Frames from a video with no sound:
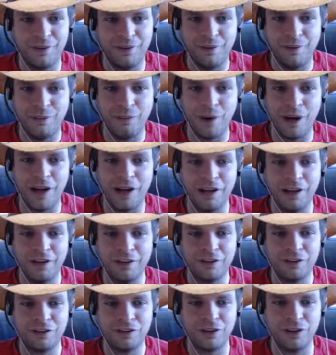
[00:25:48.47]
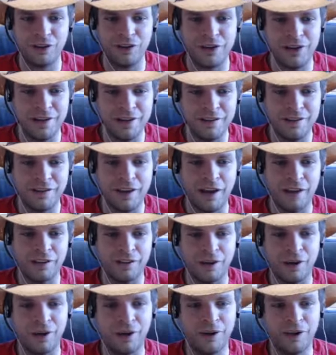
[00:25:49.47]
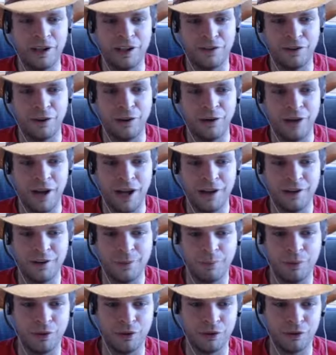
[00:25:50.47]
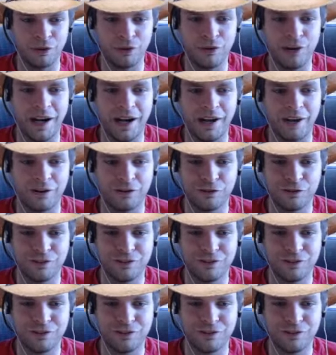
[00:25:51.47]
Waiting till he says, oh, it's okay to pull trash.